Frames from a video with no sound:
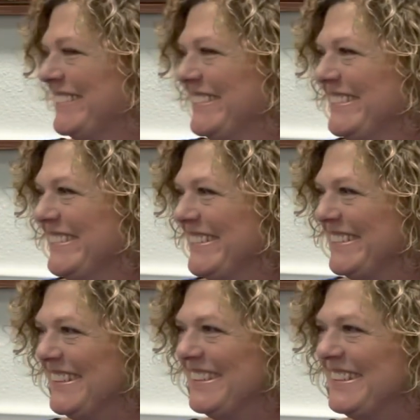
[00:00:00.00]

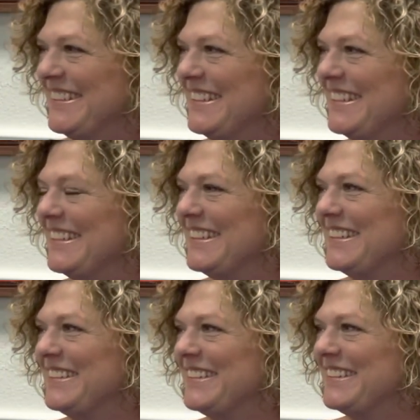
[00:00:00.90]

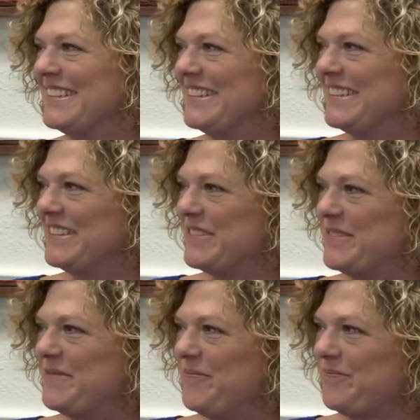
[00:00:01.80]

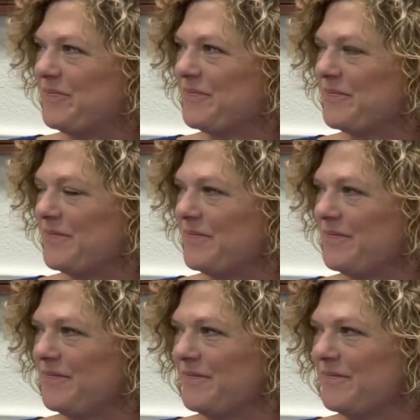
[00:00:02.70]

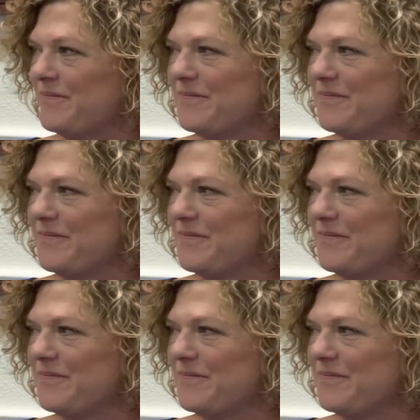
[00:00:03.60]
(silent)